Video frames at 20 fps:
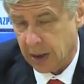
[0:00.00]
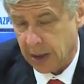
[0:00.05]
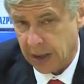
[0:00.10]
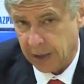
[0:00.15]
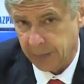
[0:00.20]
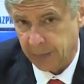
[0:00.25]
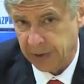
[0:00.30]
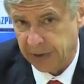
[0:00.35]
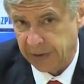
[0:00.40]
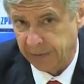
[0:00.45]

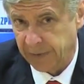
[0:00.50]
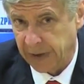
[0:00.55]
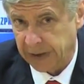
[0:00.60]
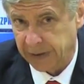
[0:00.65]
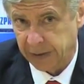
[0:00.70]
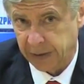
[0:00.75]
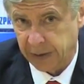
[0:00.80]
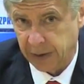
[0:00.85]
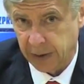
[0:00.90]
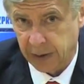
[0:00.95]
I believe
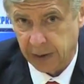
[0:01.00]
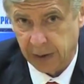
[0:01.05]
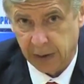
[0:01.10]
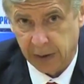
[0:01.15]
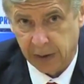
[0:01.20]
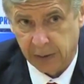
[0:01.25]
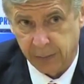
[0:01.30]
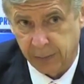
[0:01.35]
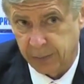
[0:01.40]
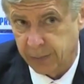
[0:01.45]
that
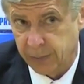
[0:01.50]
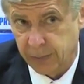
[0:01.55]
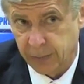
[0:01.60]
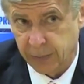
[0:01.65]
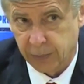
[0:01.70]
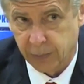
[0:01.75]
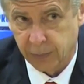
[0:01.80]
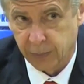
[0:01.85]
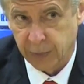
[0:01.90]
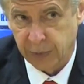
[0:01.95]
uh,
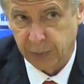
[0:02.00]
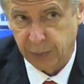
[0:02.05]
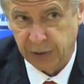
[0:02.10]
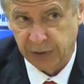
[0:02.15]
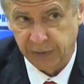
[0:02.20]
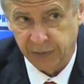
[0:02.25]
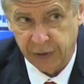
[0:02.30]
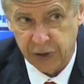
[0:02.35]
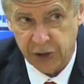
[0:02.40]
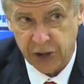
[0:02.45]
we
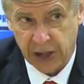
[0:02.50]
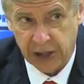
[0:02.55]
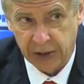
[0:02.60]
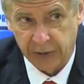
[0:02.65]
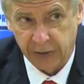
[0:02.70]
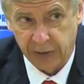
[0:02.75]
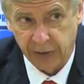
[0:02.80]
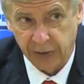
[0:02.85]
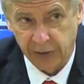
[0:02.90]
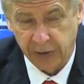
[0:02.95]
missed the
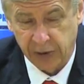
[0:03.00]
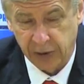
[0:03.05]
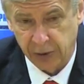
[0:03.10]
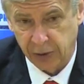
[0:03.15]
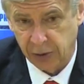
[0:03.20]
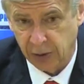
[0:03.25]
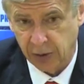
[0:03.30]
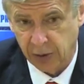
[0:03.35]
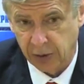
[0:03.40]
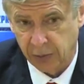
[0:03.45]
chances
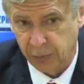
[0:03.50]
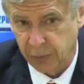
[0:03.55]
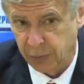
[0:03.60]
and uh,